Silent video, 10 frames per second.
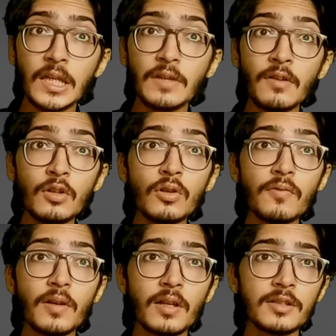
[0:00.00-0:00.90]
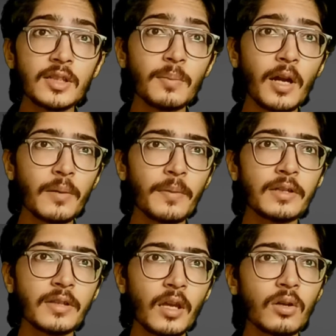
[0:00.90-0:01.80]
Even though furnished
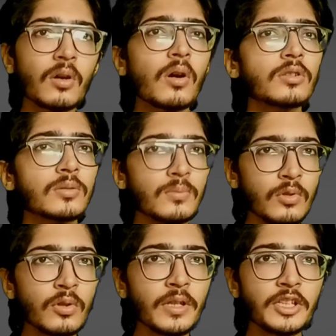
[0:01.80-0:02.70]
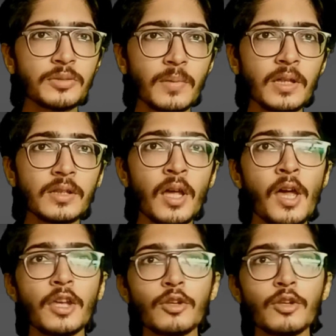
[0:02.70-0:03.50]
apartments can cost more each month,